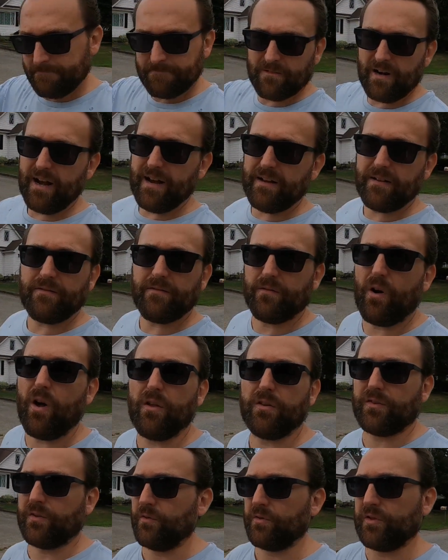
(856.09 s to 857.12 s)
right?
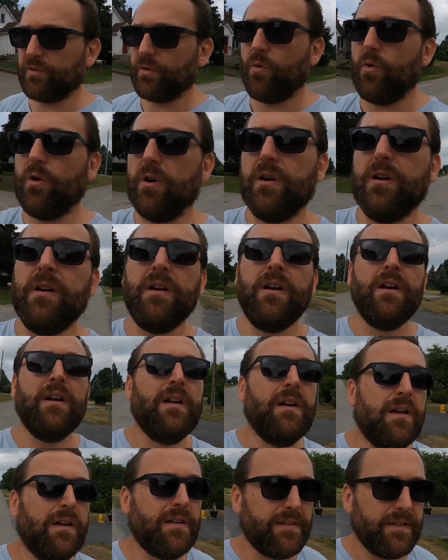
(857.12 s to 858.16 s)
Also store
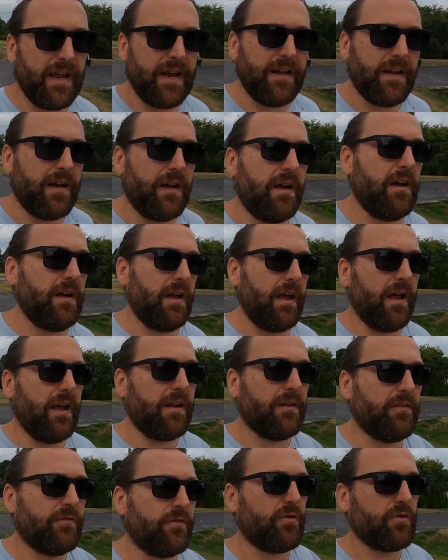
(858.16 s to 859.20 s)
data,
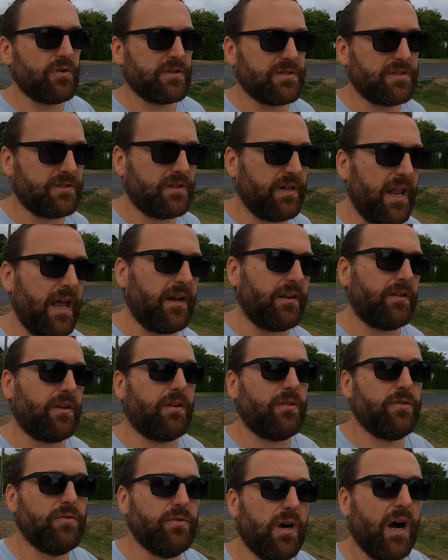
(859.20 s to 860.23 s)
and of course connect
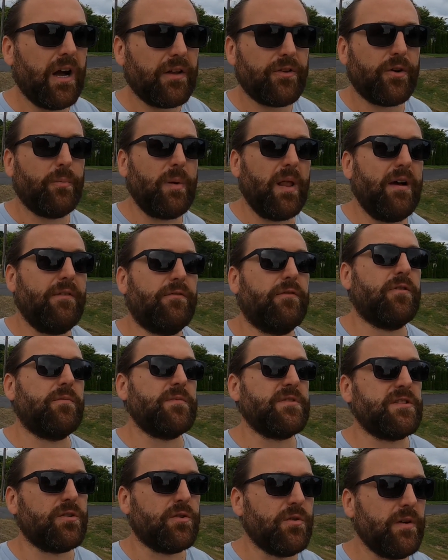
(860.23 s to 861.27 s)
to other
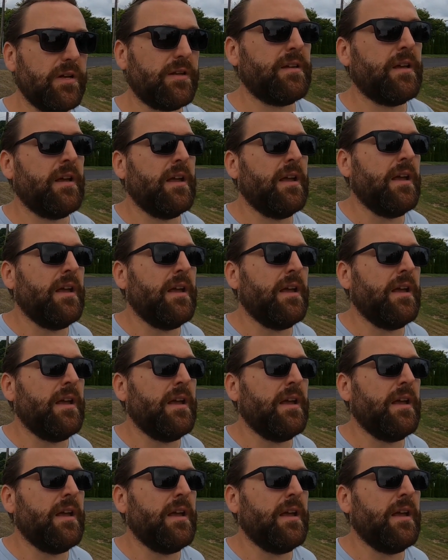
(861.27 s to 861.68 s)
platforms through it.